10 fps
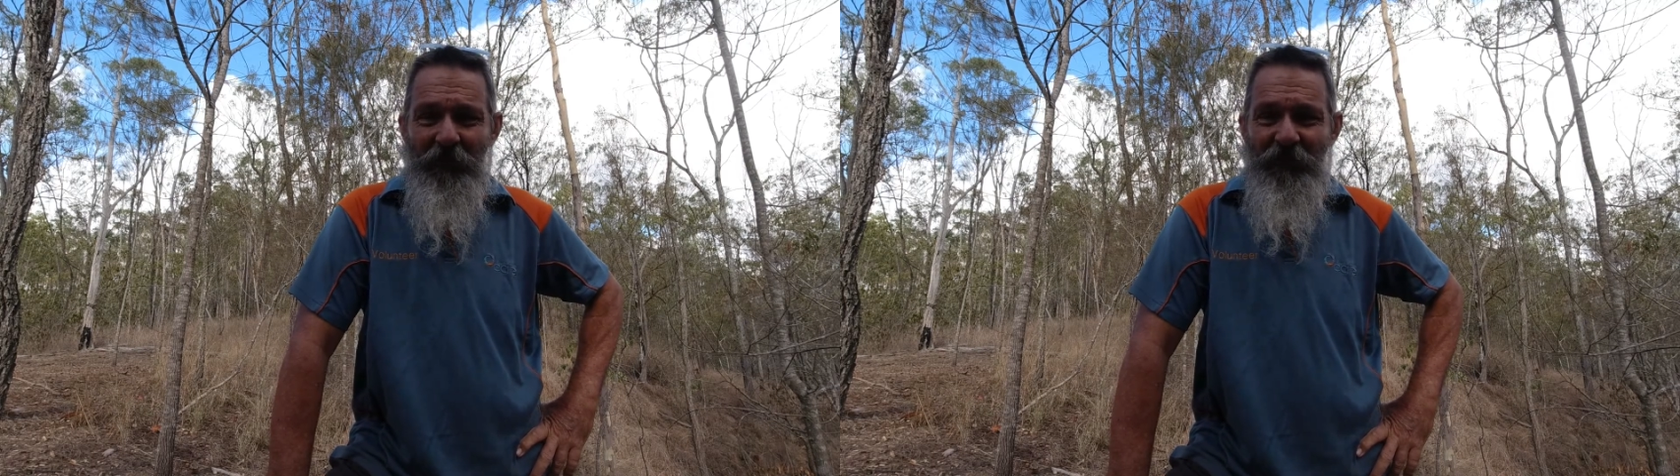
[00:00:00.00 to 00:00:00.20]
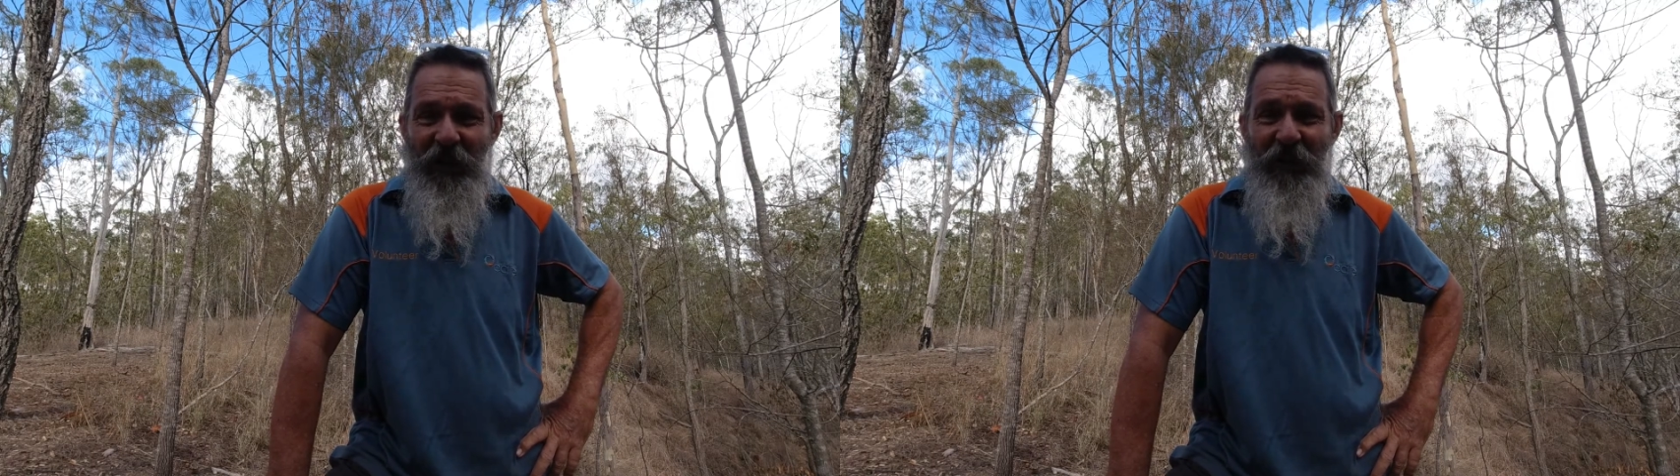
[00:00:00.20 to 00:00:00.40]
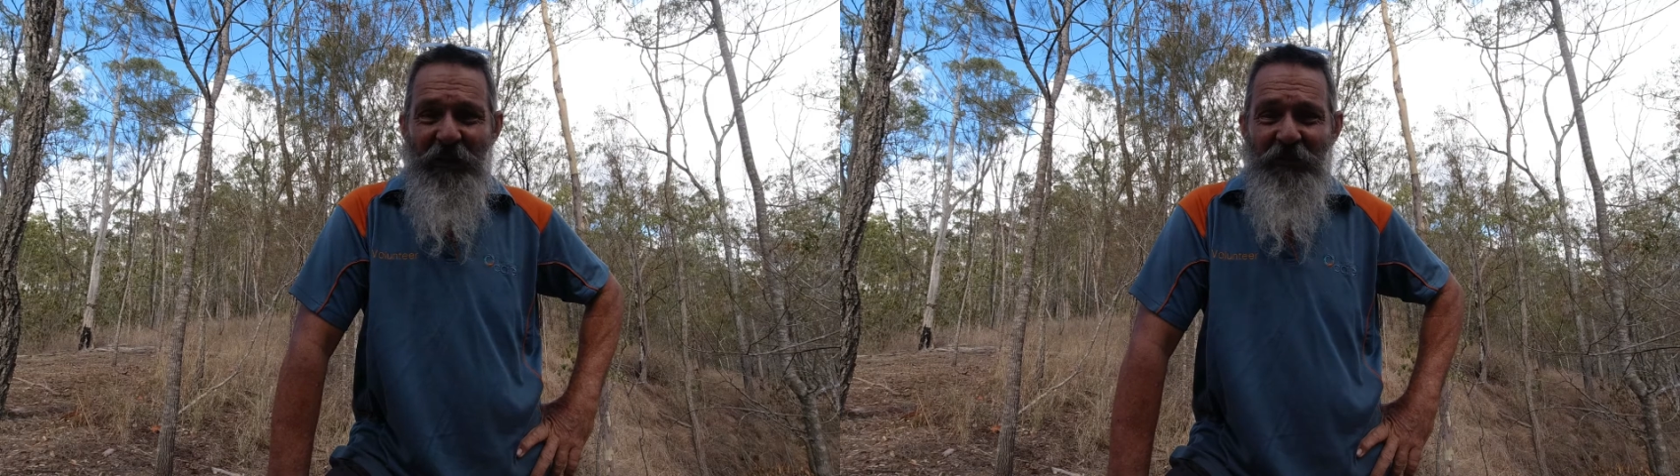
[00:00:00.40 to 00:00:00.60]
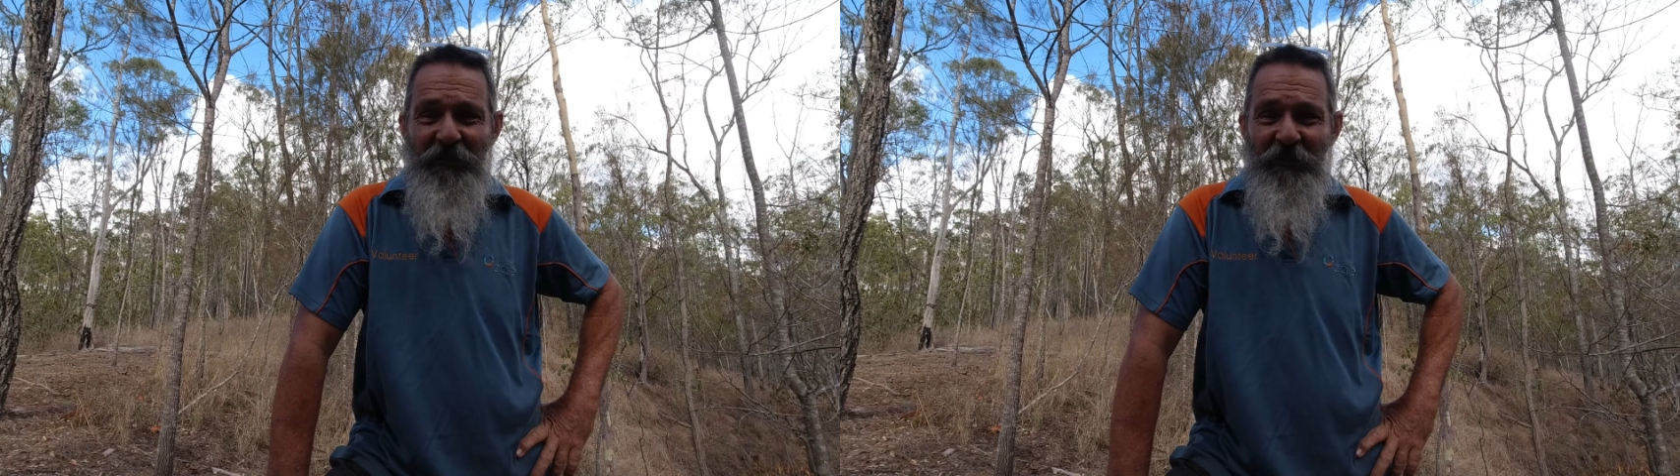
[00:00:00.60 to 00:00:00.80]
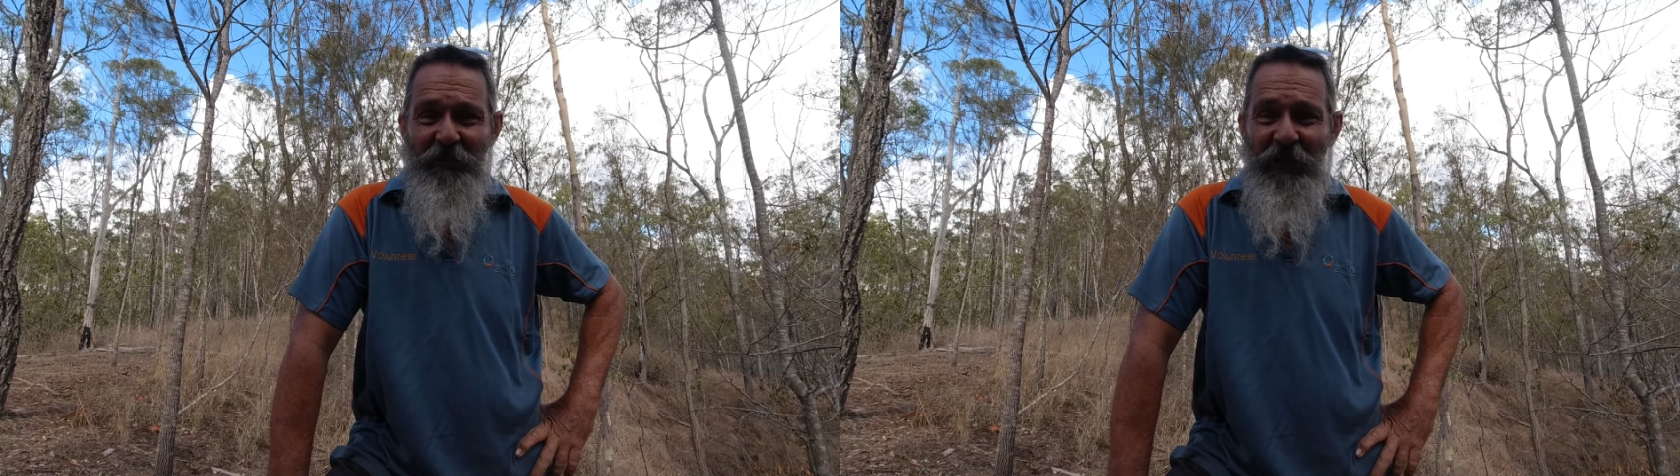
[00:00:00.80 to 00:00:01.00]
chain
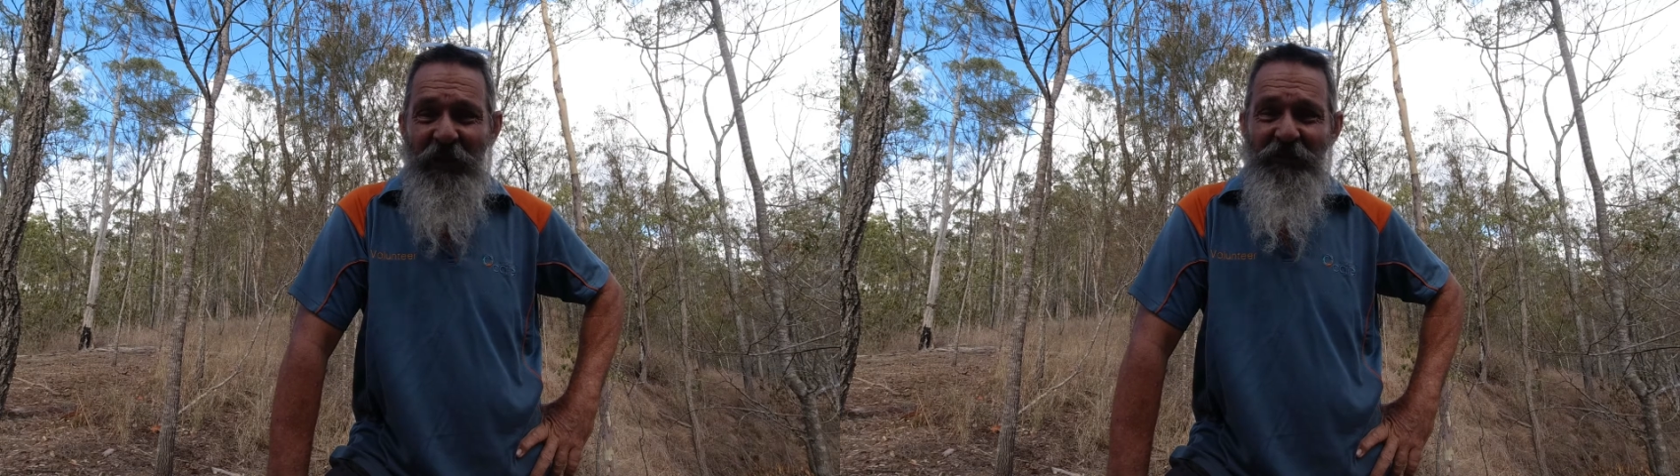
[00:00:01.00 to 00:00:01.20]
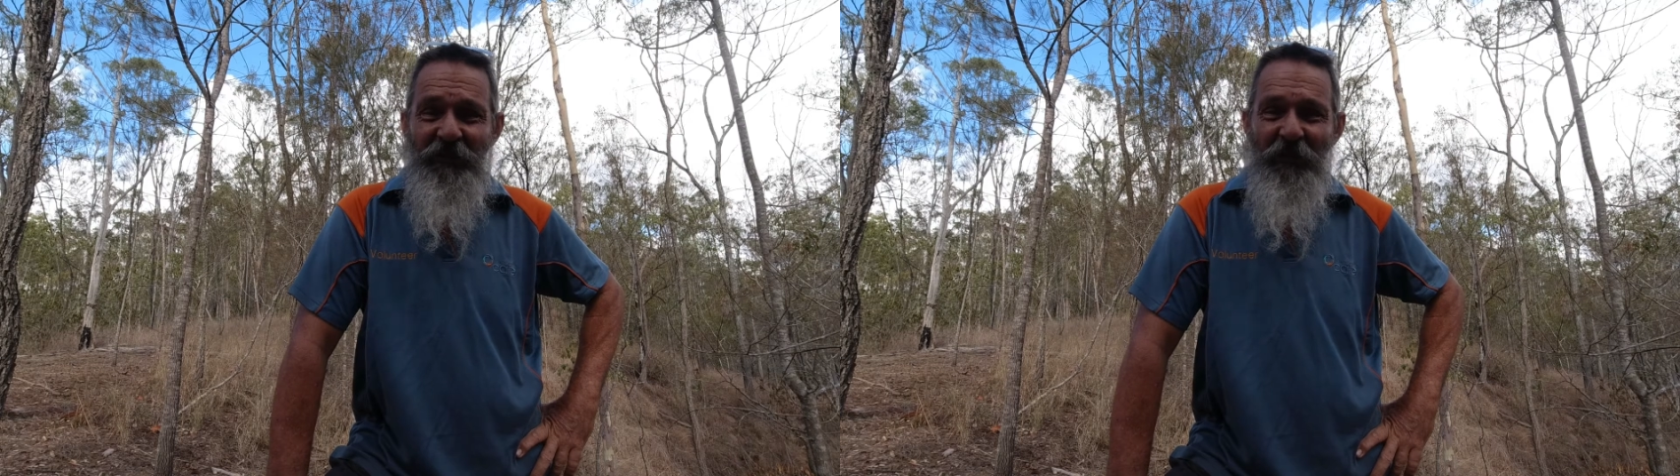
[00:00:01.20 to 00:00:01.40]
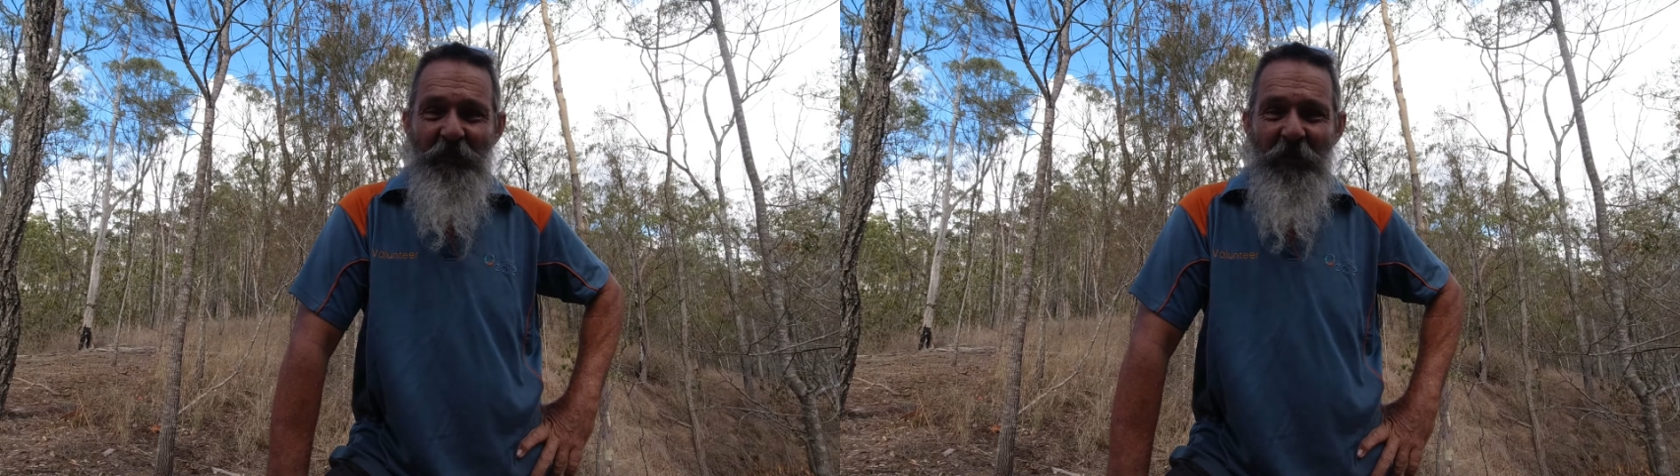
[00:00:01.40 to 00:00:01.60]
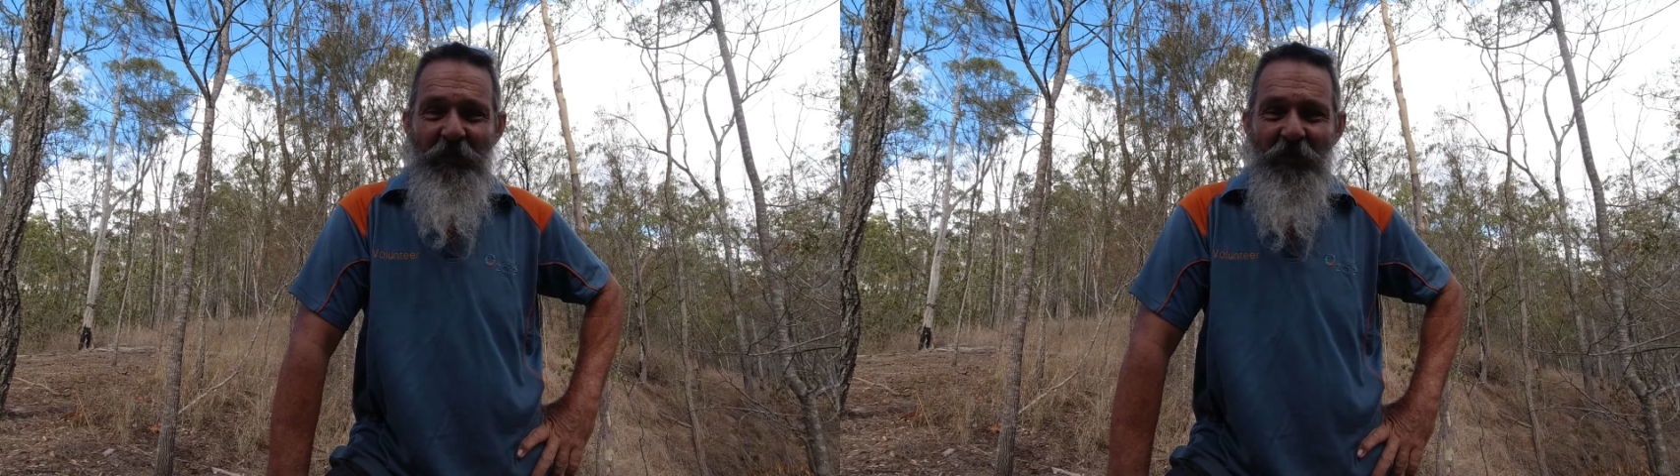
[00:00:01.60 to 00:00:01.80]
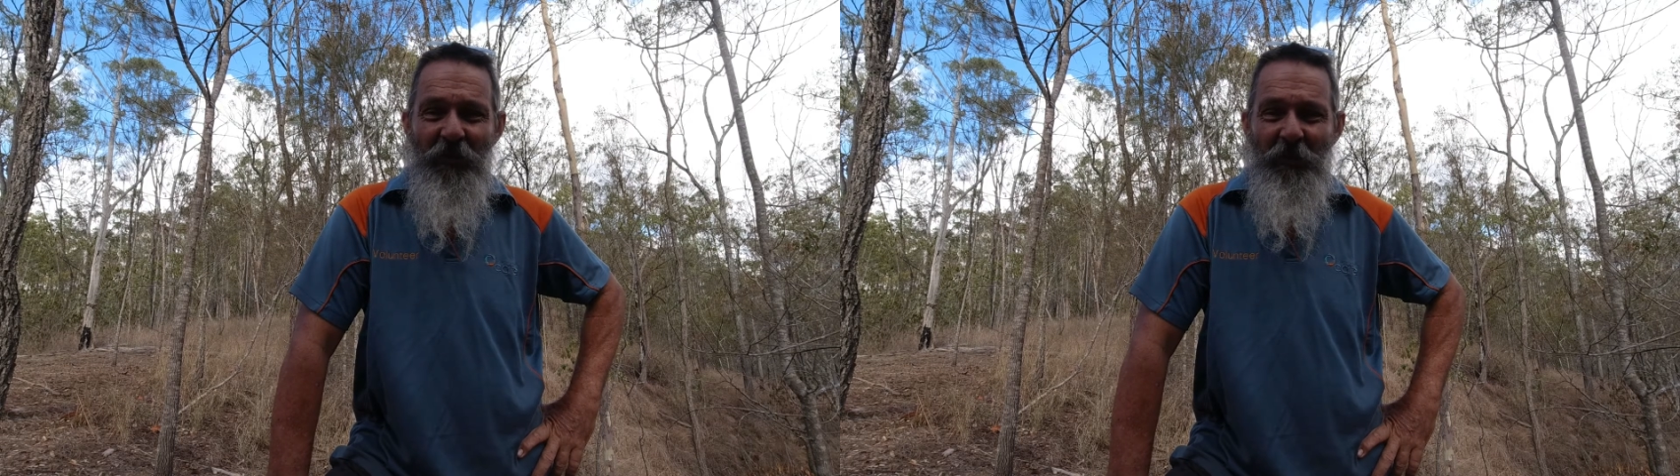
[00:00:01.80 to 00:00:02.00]
stores,
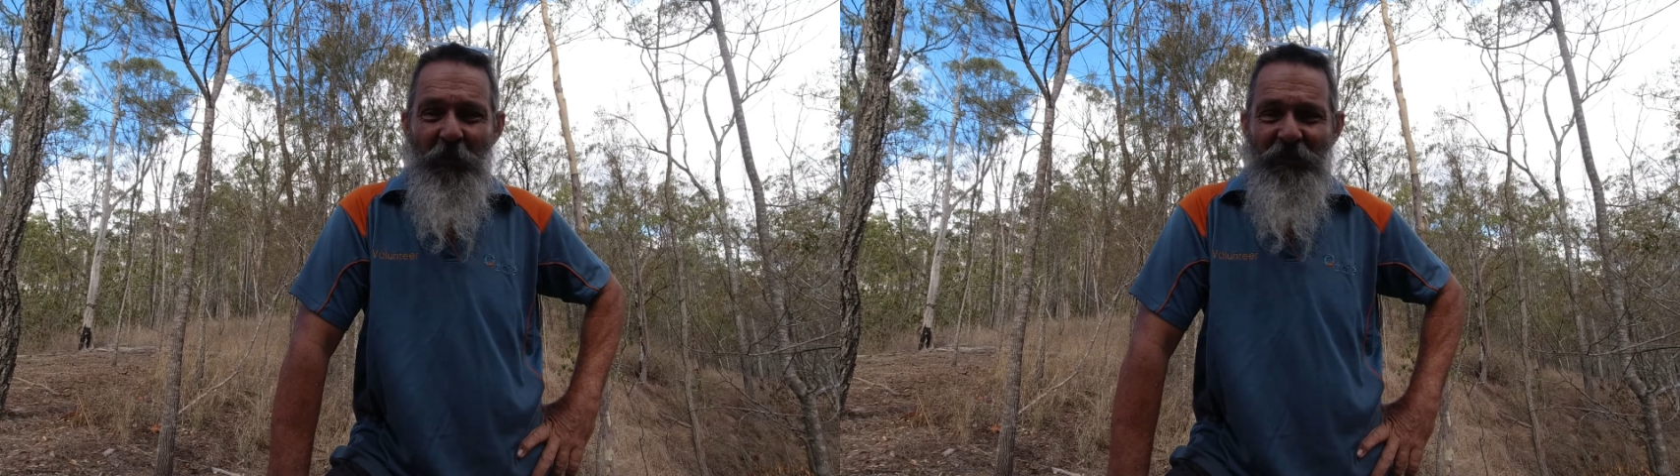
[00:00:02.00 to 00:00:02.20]
whatever you call them.